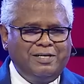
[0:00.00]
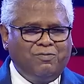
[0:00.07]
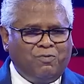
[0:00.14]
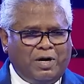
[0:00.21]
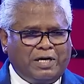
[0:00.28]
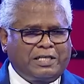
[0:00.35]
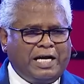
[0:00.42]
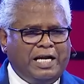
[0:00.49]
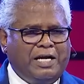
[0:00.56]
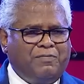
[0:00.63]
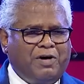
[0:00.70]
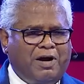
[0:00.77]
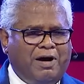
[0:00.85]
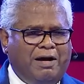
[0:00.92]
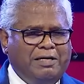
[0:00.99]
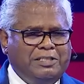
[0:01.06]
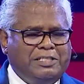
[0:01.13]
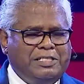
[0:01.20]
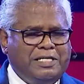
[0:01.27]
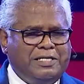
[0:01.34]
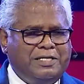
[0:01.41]
What kind of a God
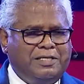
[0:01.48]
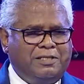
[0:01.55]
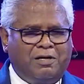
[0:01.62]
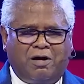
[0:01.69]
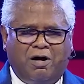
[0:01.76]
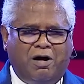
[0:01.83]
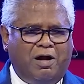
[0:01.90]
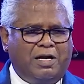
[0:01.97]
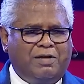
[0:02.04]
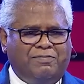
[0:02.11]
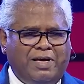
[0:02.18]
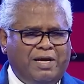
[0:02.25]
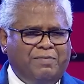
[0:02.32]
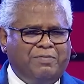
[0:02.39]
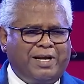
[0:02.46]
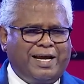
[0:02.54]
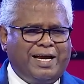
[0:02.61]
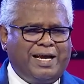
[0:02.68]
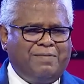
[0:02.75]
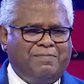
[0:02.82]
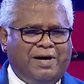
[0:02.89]
is he? The God of
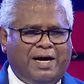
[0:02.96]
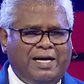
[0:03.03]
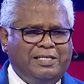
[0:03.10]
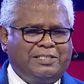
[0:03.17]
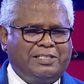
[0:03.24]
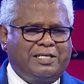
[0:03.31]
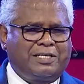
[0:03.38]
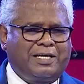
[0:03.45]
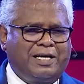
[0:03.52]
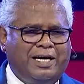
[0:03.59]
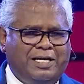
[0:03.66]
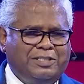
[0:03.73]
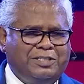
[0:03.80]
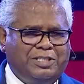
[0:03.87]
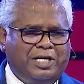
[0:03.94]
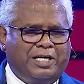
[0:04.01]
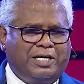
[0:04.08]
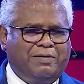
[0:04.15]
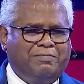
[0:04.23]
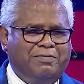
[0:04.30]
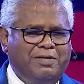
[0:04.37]
Abraham, Isaac, and
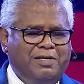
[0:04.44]
Jacob.